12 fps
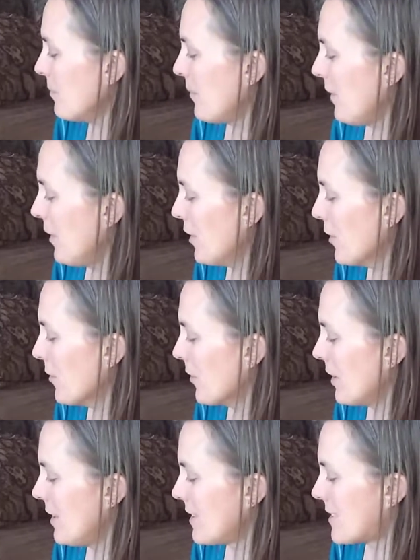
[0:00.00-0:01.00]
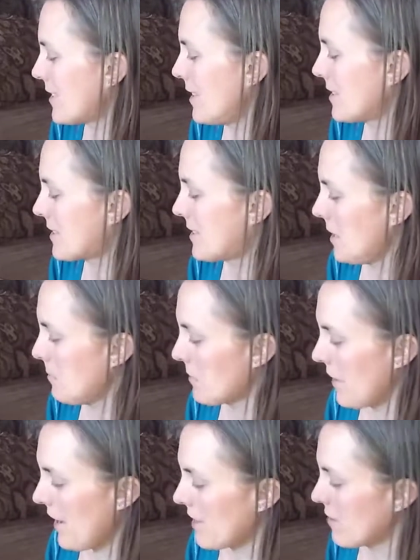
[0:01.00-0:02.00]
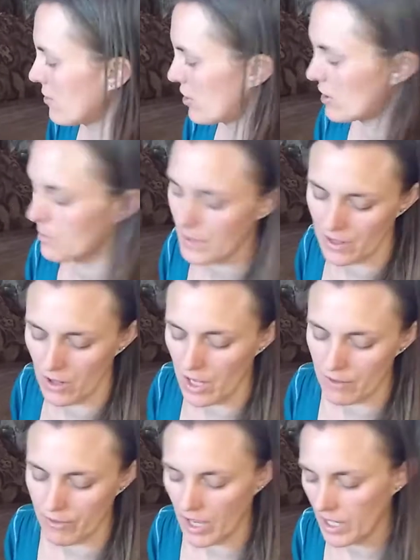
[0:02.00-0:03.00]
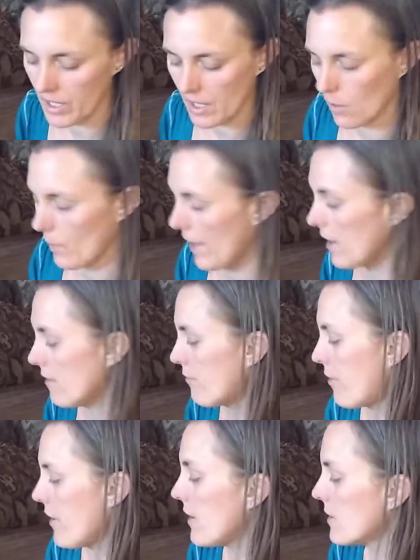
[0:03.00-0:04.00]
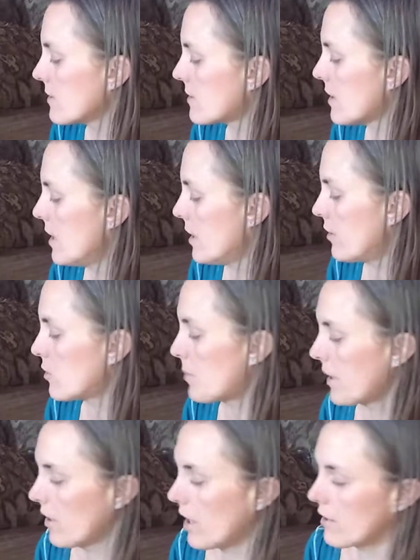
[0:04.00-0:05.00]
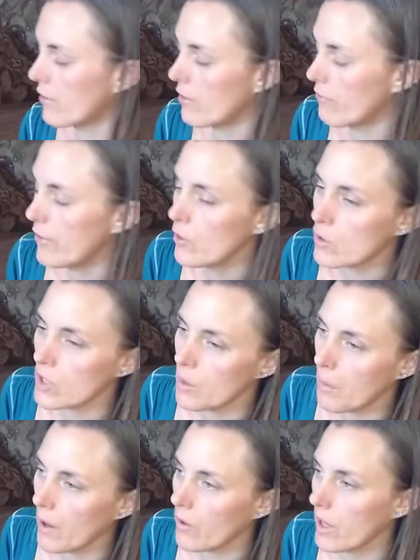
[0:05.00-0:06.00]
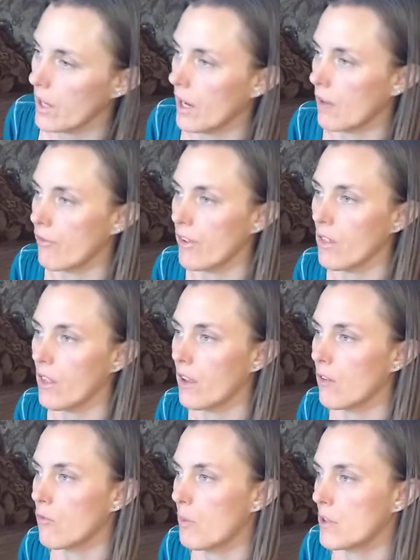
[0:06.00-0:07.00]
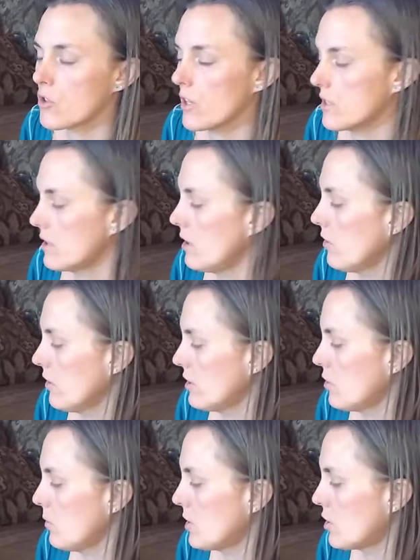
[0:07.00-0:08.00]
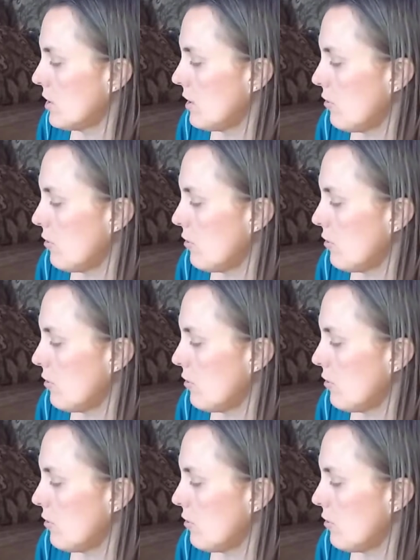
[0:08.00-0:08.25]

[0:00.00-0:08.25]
You know, it seemed like there's just been a lot of cutting away of things. There's been a lot of confusion about it. I feel like you've been trusting your intuition.